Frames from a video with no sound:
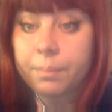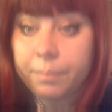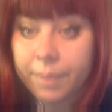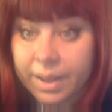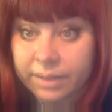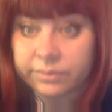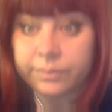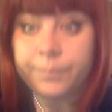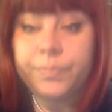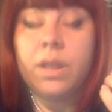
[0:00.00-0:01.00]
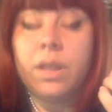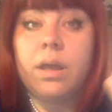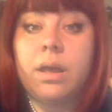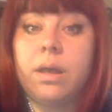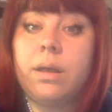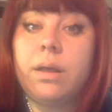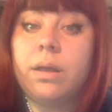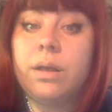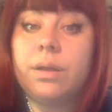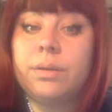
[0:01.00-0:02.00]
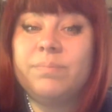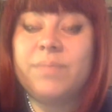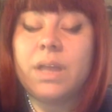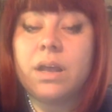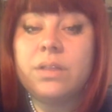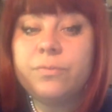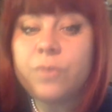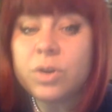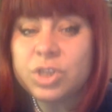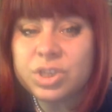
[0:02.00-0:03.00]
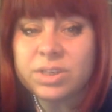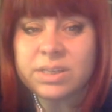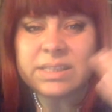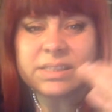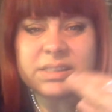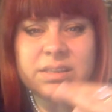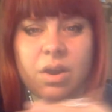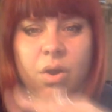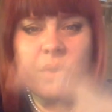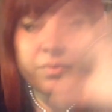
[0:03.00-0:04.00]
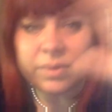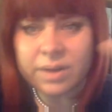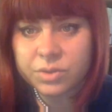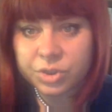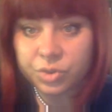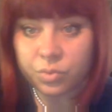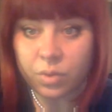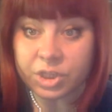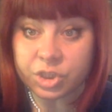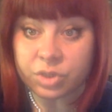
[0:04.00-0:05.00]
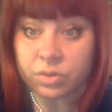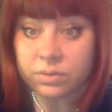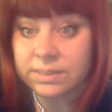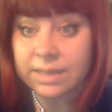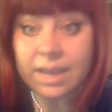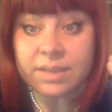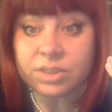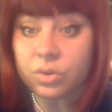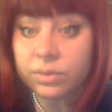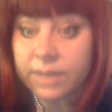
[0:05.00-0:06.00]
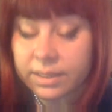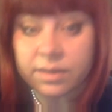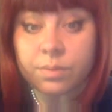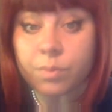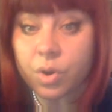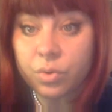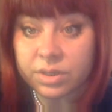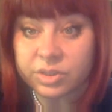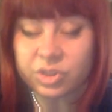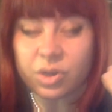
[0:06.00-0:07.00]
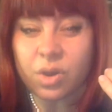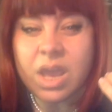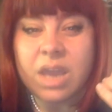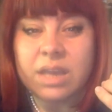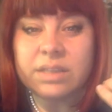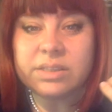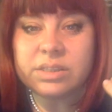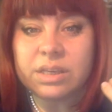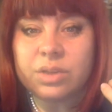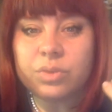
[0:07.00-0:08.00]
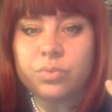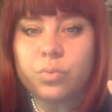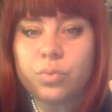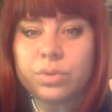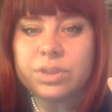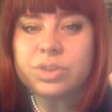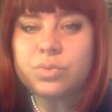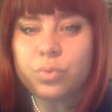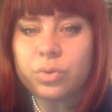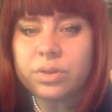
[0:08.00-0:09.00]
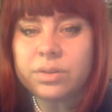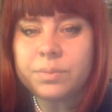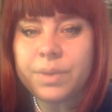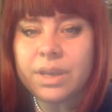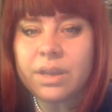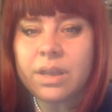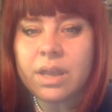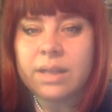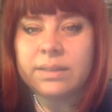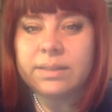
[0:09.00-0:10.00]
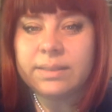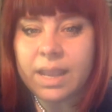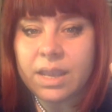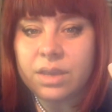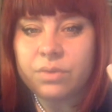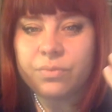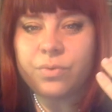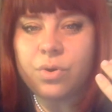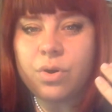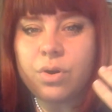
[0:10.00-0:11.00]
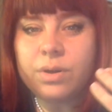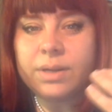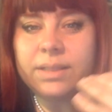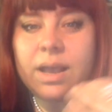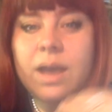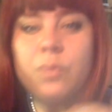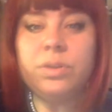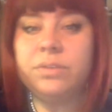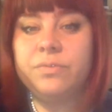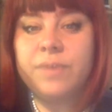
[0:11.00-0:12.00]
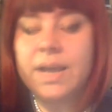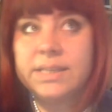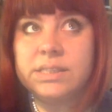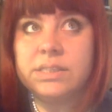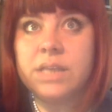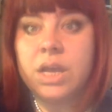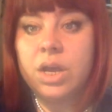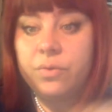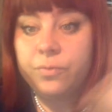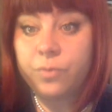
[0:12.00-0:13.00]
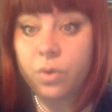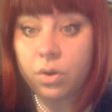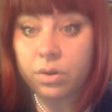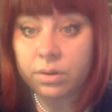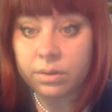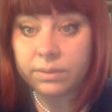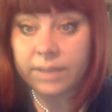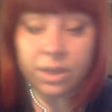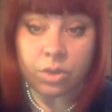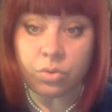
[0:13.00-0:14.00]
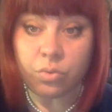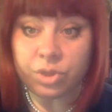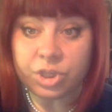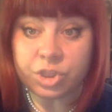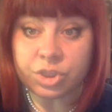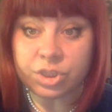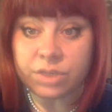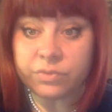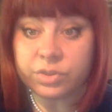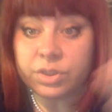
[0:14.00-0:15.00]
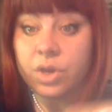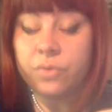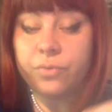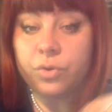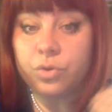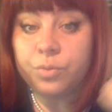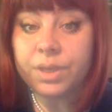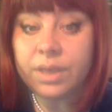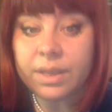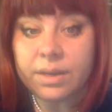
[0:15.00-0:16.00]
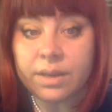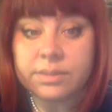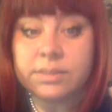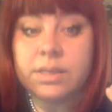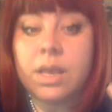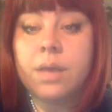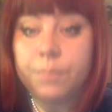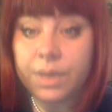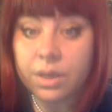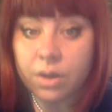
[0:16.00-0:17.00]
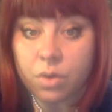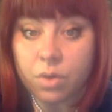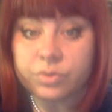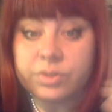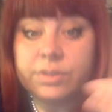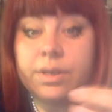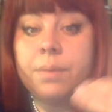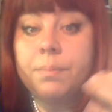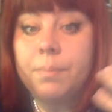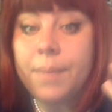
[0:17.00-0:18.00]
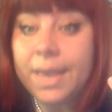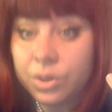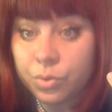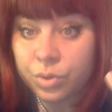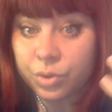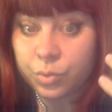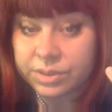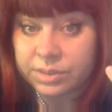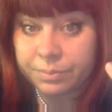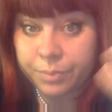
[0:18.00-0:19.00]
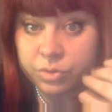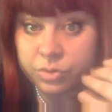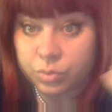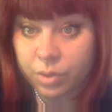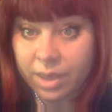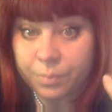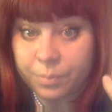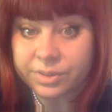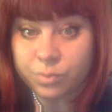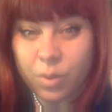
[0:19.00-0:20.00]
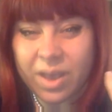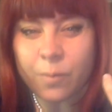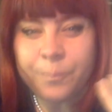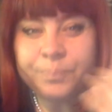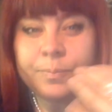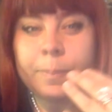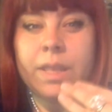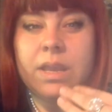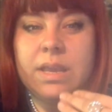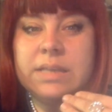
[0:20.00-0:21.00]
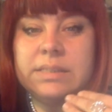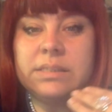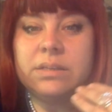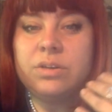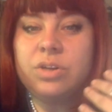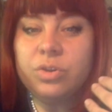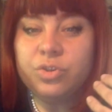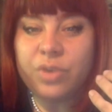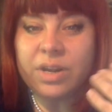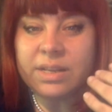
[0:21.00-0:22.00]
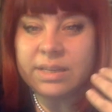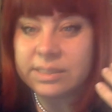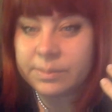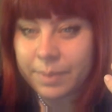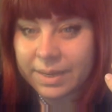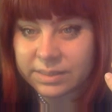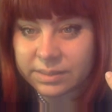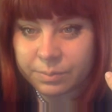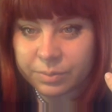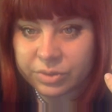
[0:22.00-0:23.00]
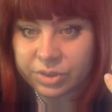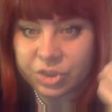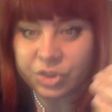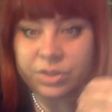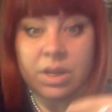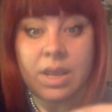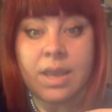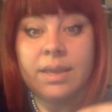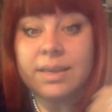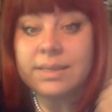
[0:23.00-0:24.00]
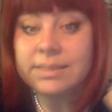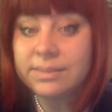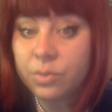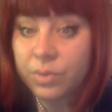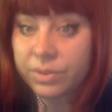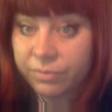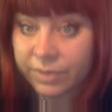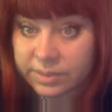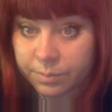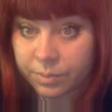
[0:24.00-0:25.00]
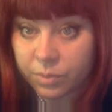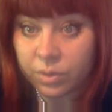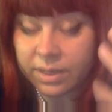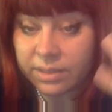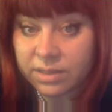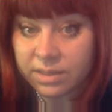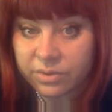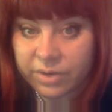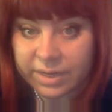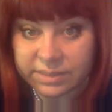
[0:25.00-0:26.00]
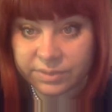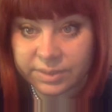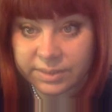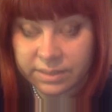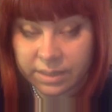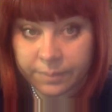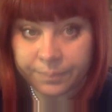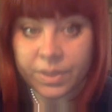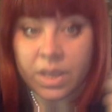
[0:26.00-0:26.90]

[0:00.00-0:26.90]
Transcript: but uh, unfortunately this, the overall situation on the sky is not that harmonious so it's it this wouldn't be the day for that i would advise uh, for taking new initiatives, for new beginnings, because Mercury, who is supposed to help as well, is not really in his best position. He is still invisible, hidden in the rays of the sun.